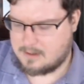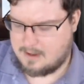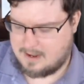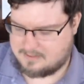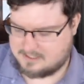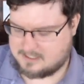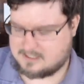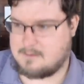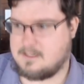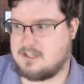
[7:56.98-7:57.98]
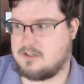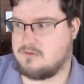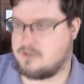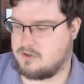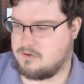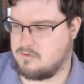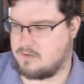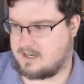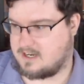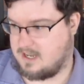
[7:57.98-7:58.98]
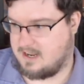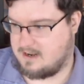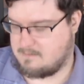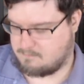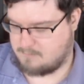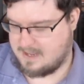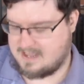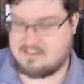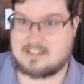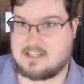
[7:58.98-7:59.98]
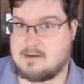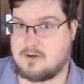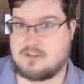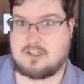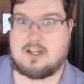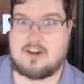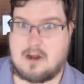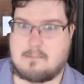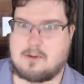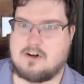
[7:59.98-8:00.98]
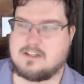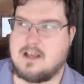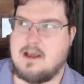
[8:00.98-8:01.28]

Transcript: And this is going to be due to like a pit that's going to produce a lot of knoblars